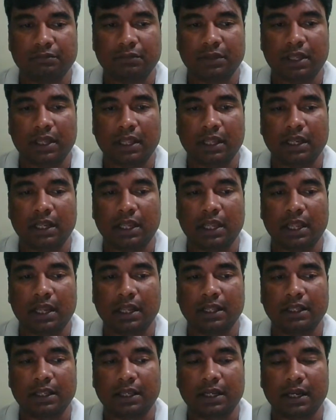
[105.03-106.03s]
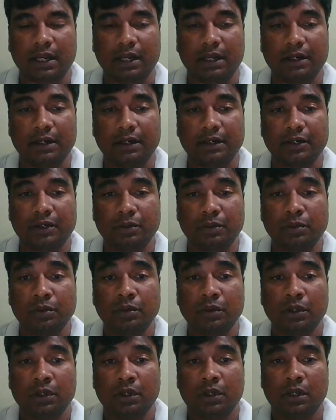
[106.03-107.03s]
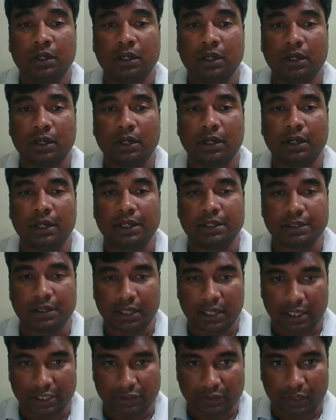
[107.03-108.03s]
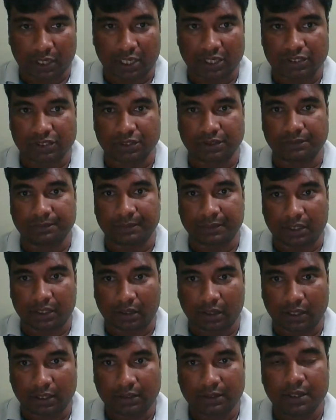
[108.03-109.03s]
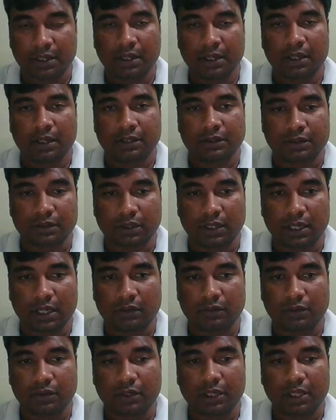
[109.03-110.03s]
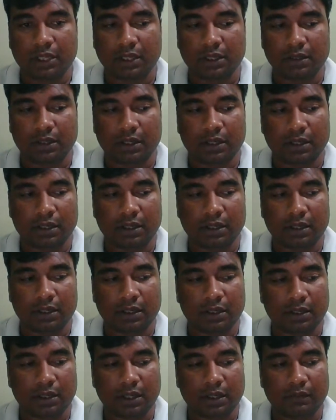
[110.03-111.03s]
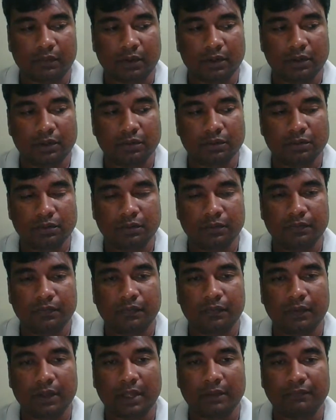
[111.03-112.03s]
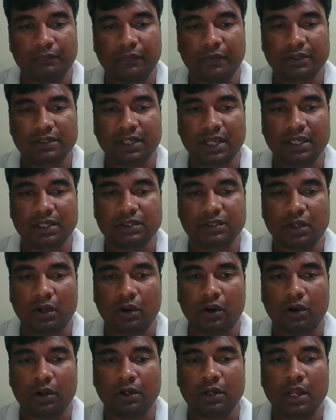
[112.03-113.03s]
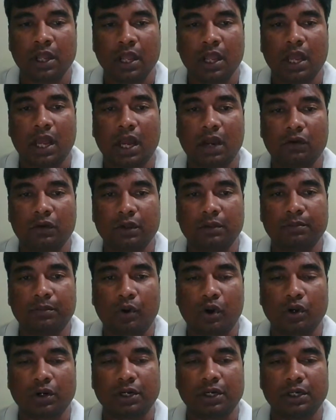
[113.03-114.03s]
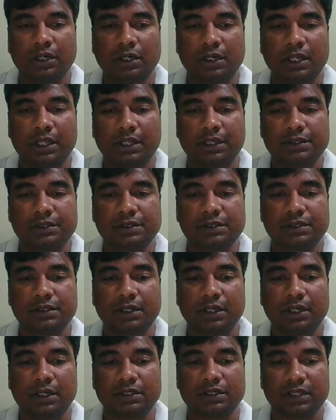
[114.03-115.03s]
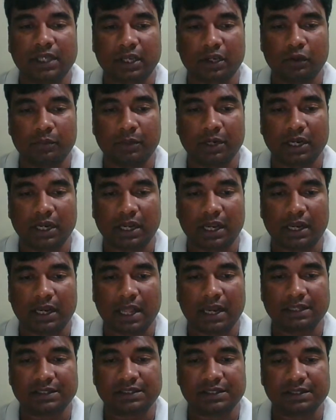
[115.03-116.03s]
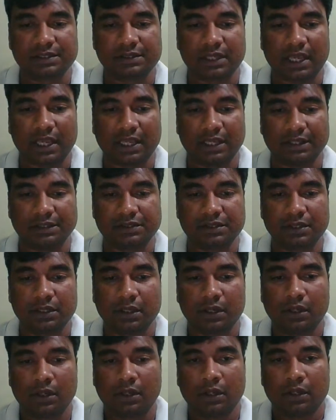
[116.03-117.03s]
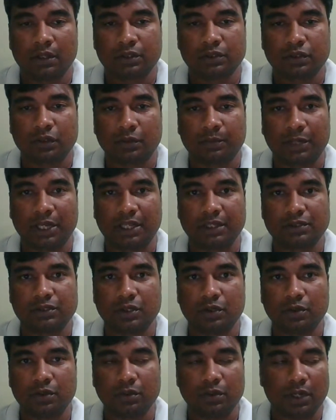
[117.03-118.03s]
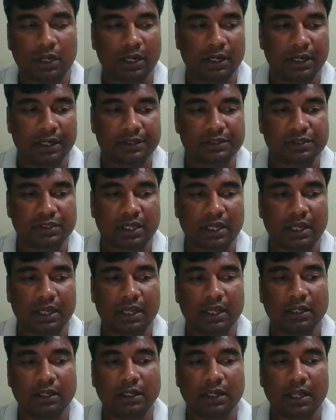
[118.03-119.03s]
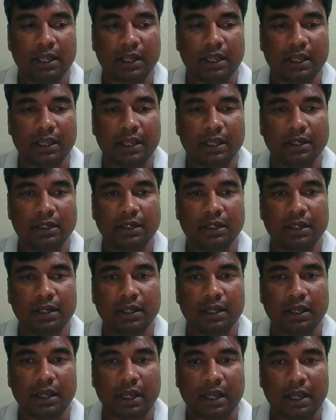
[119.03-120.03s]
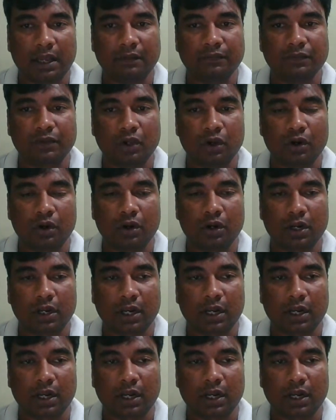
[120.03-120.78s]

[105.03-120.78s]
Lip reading: anything related to engineering education, right? So now today, I want to emphasize on how important this psychometric analysis is. So please do understand and have your